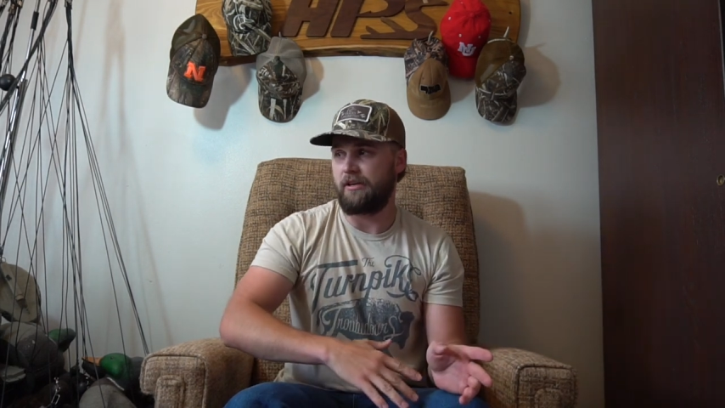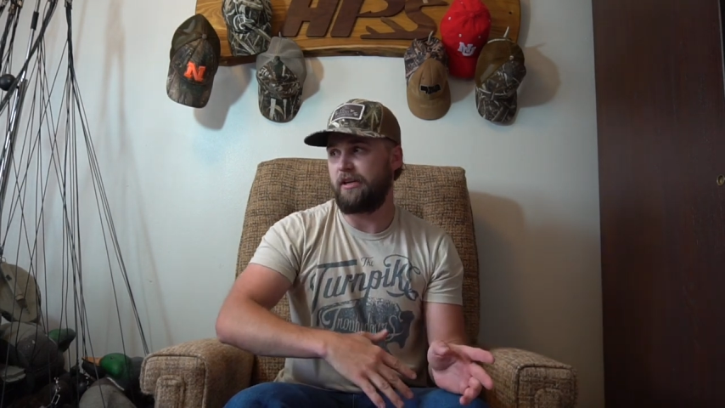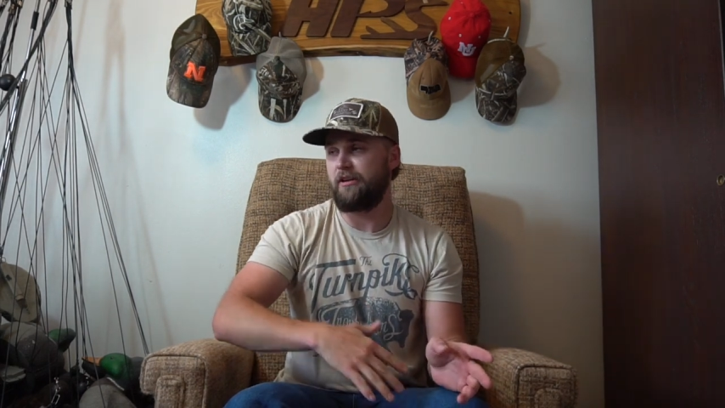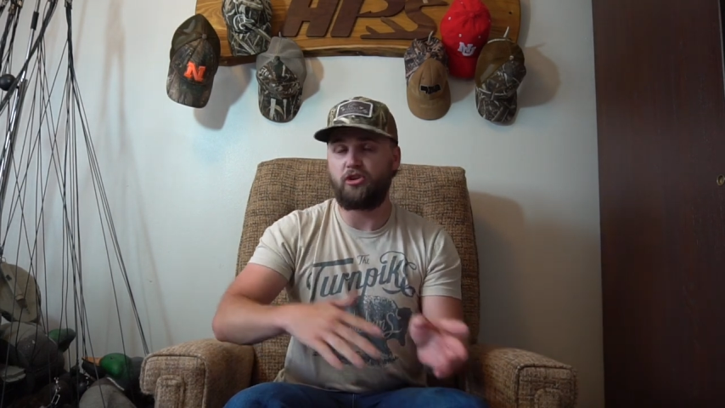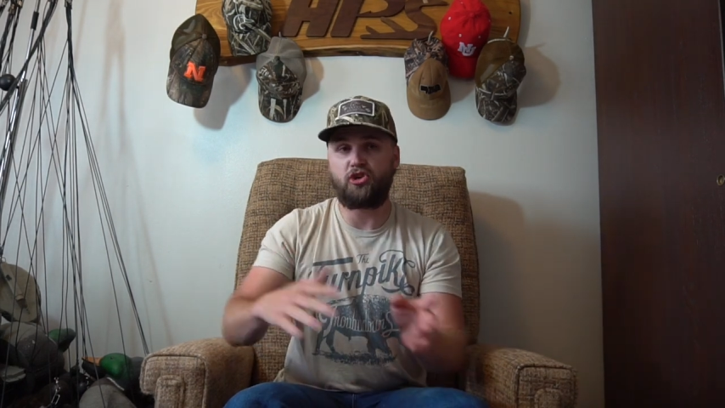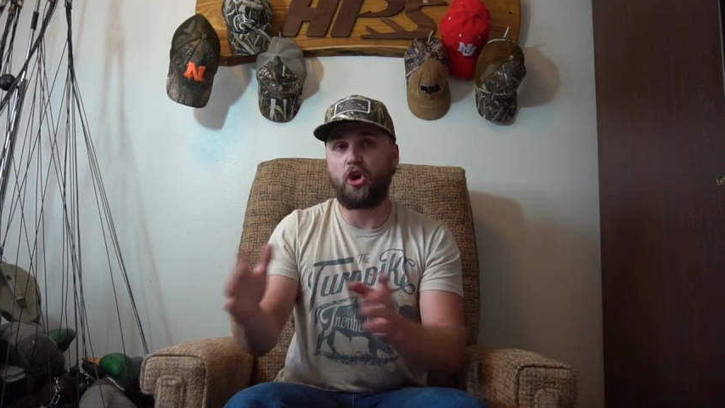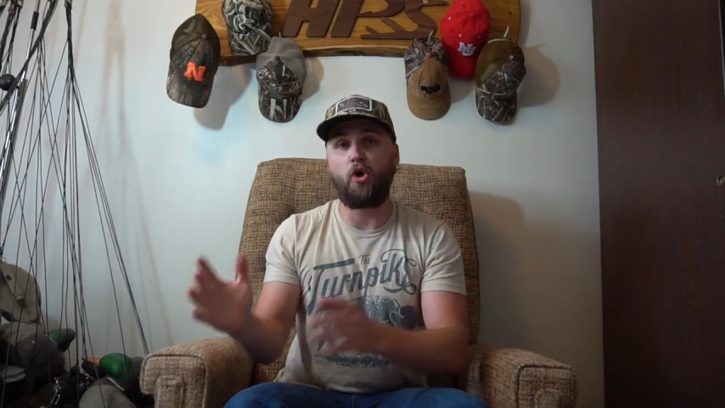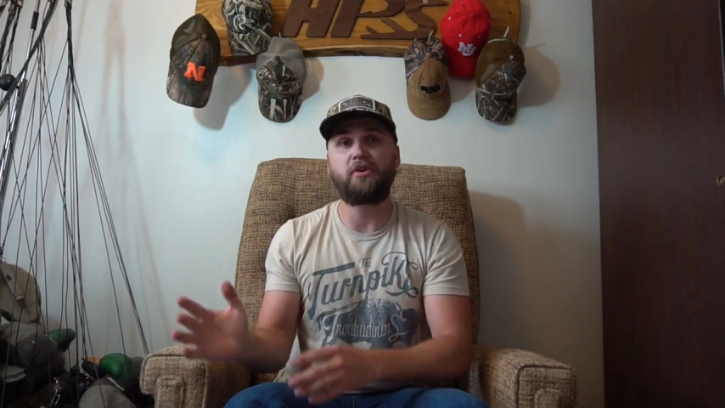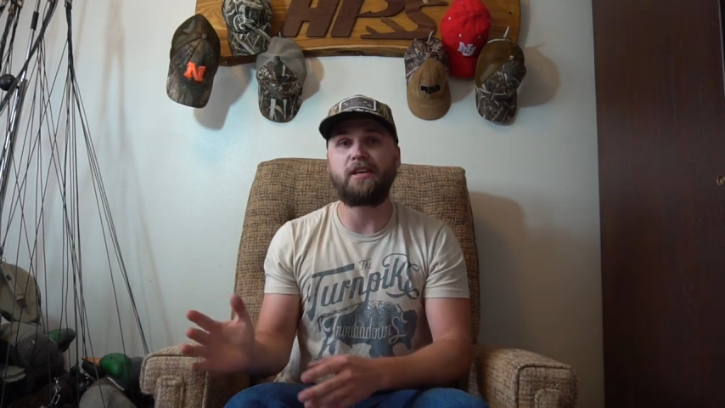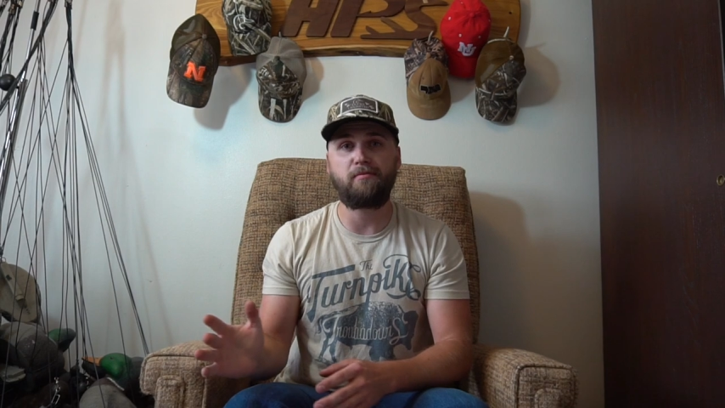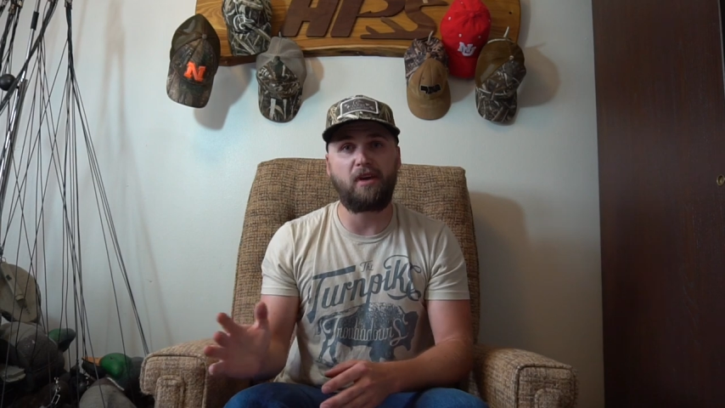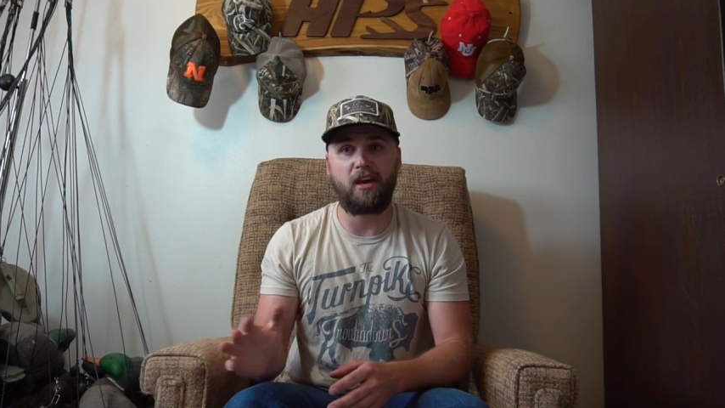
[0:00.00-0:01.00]
in a
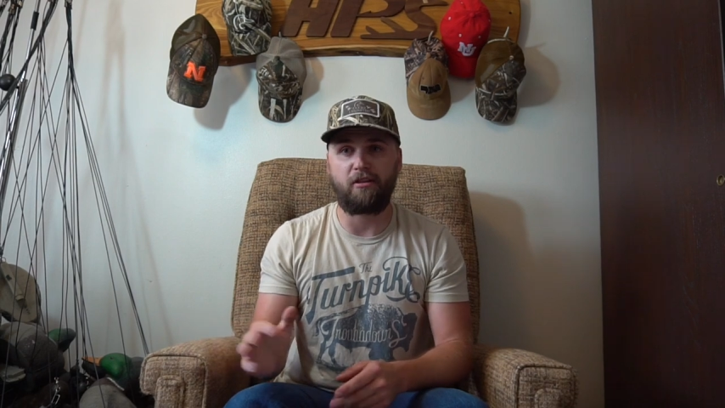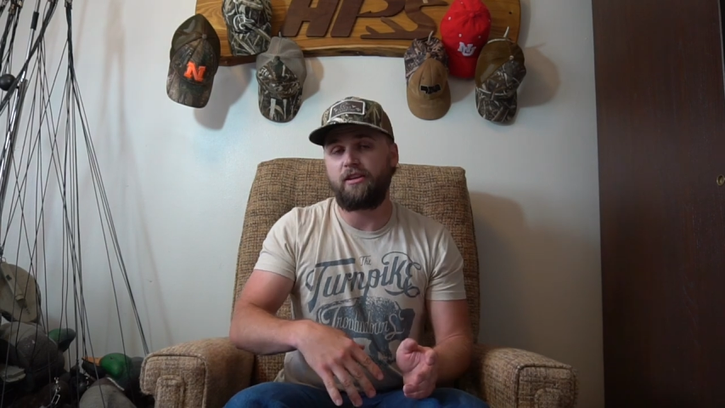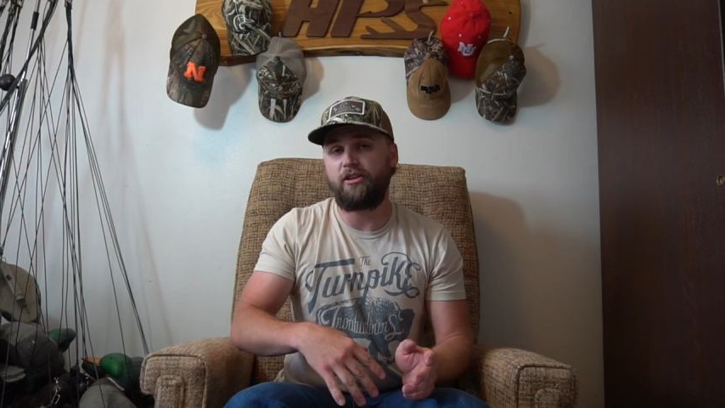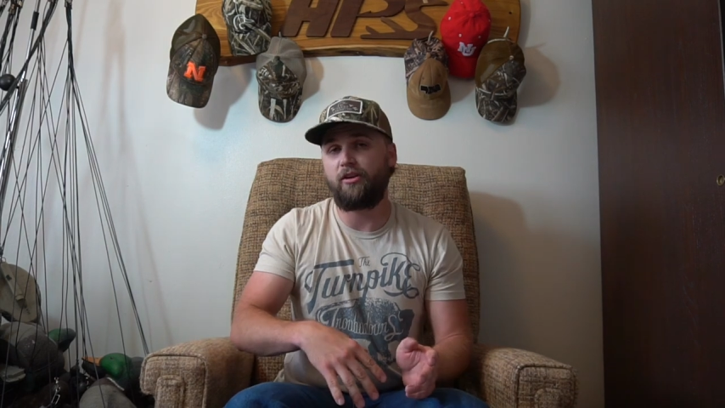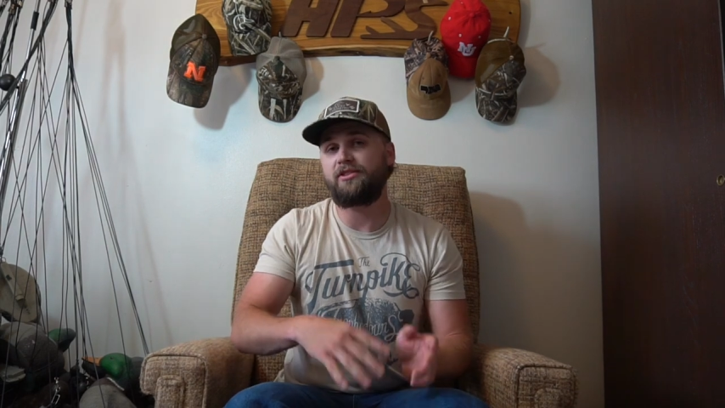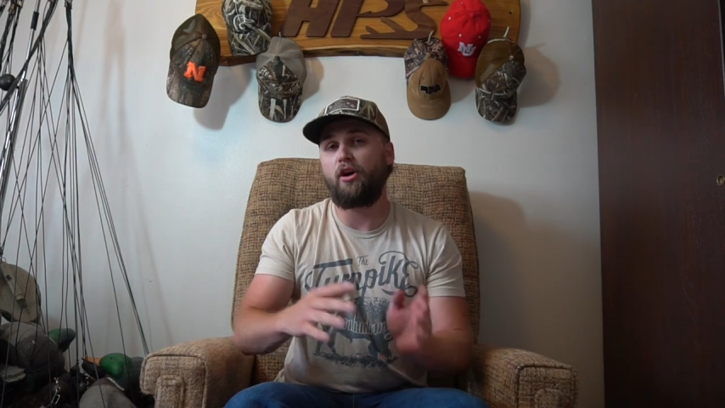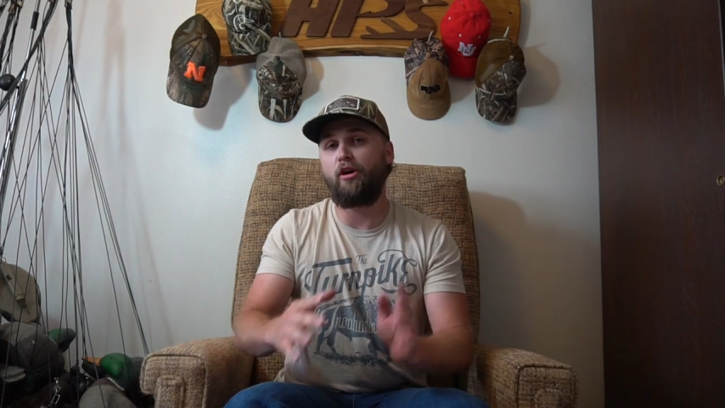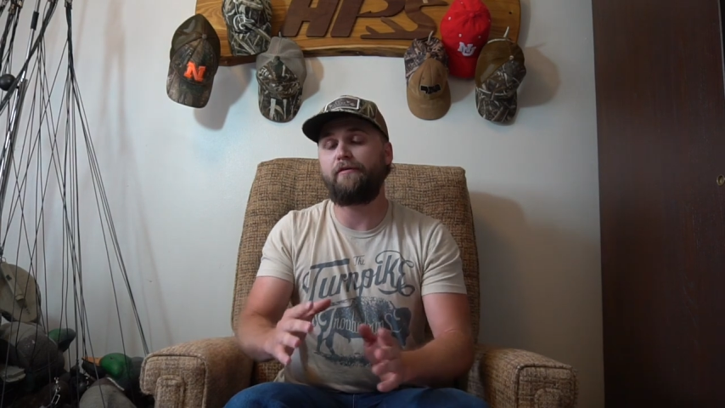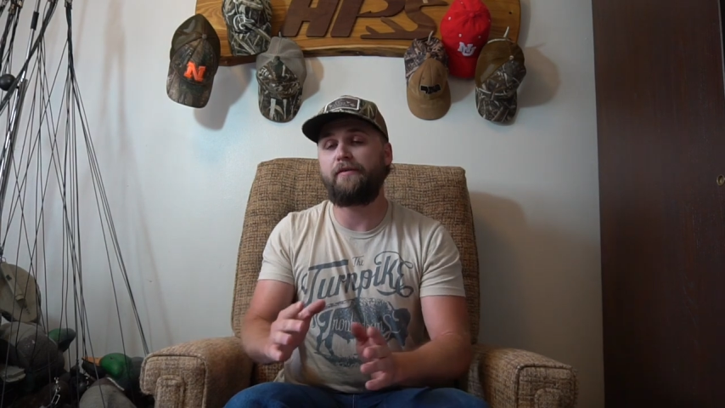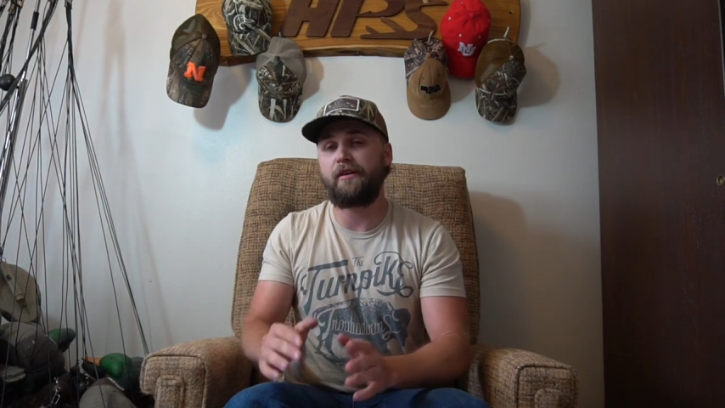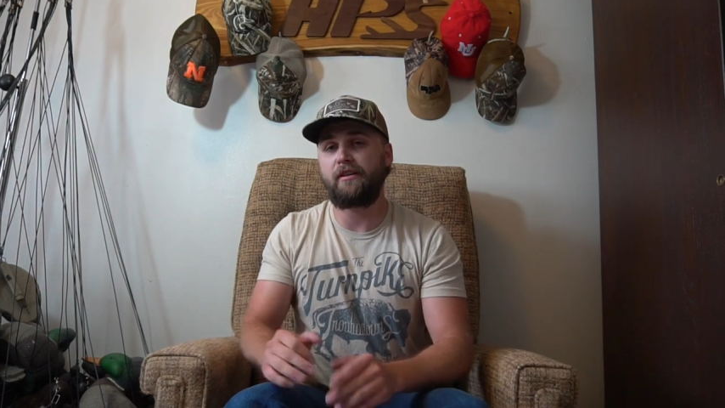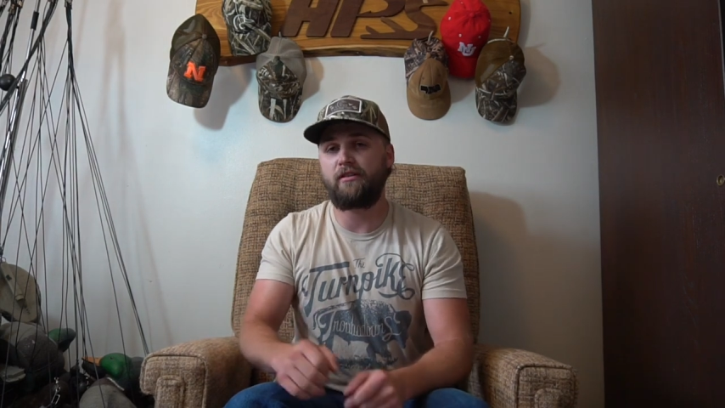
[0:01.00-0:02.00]
joking manner, you know, it's all
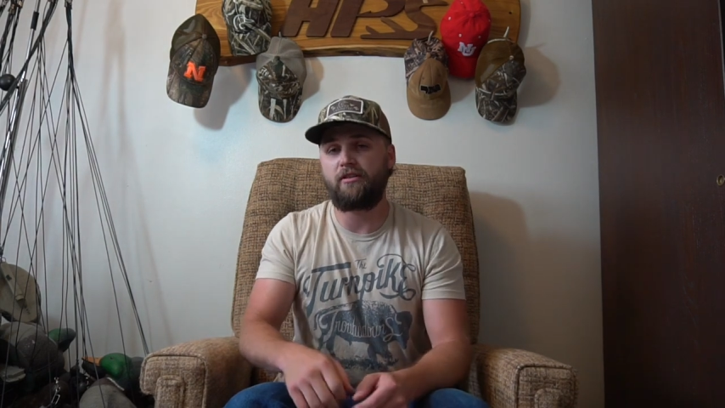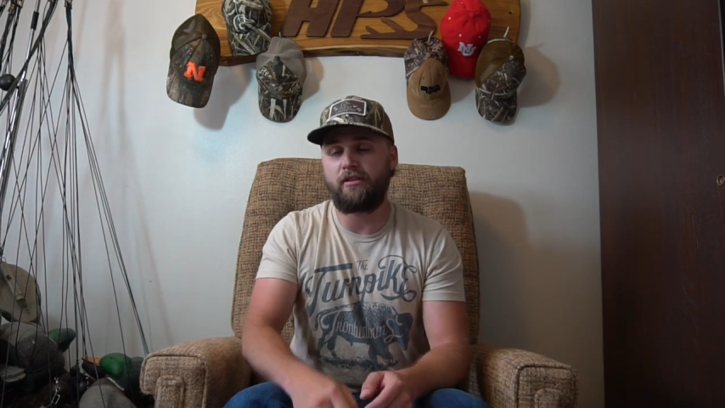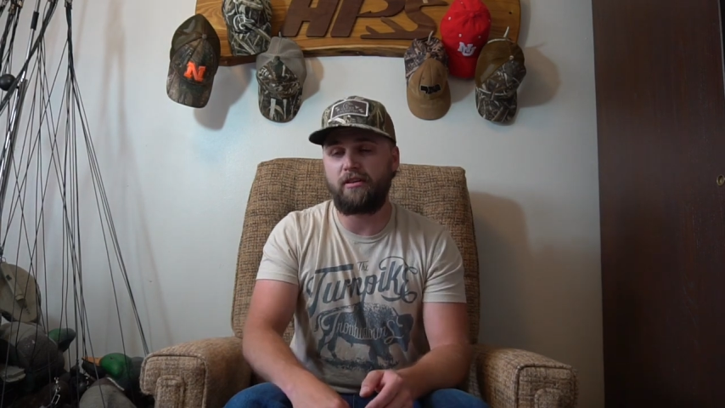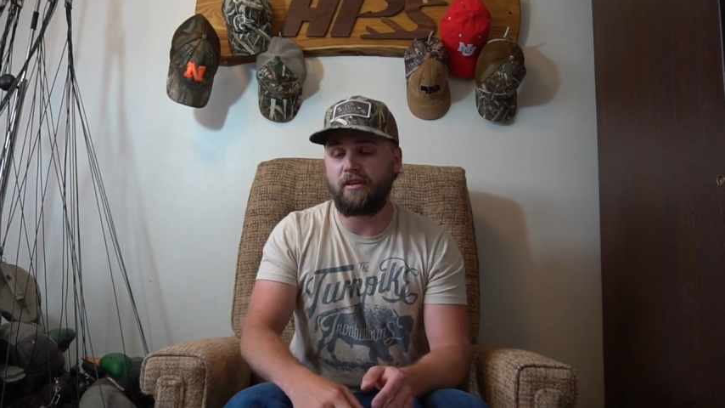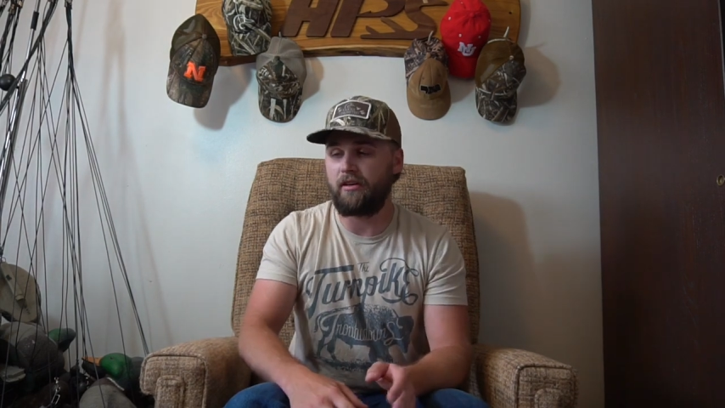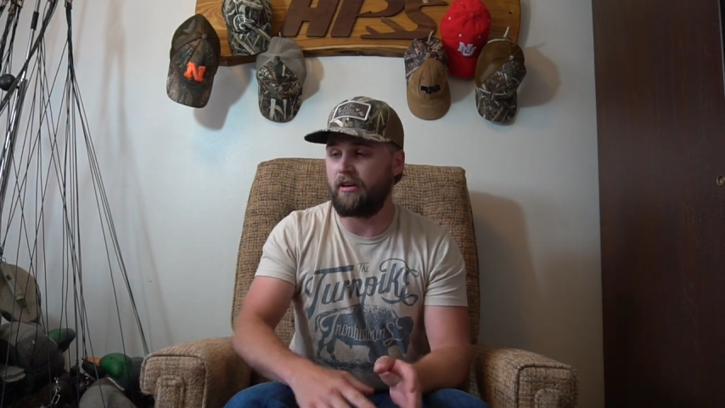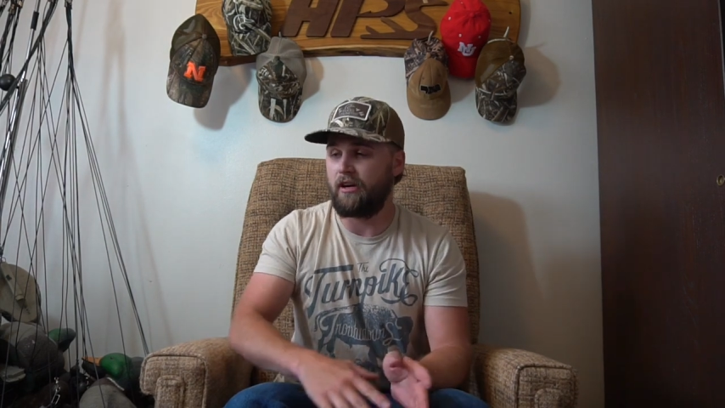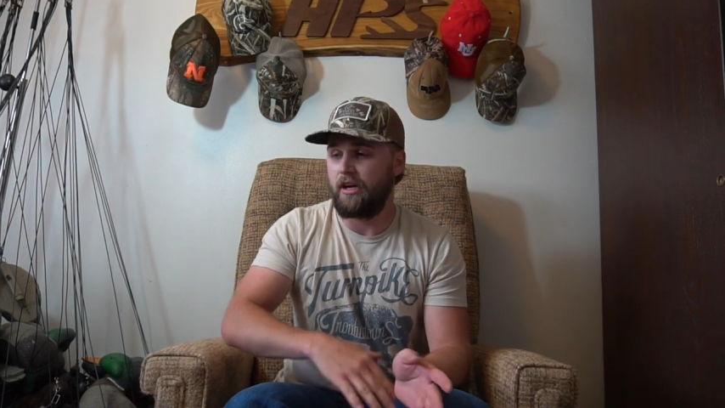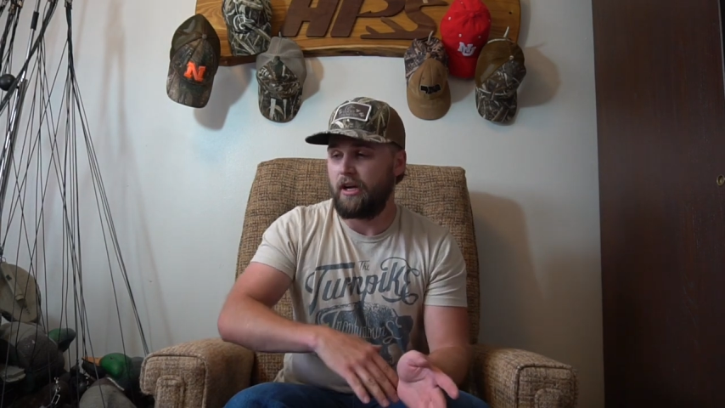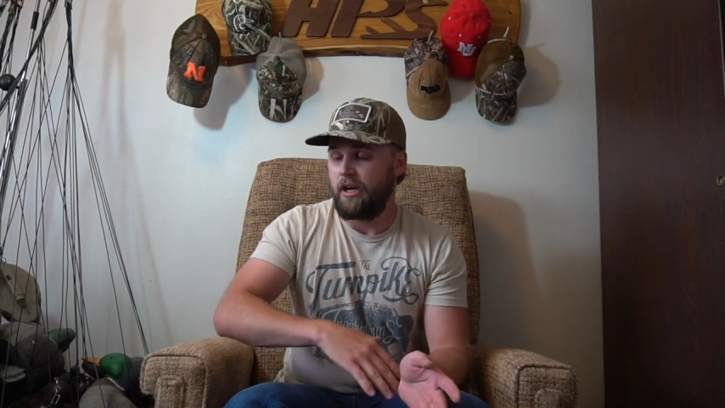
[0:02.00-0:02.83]
fun and good to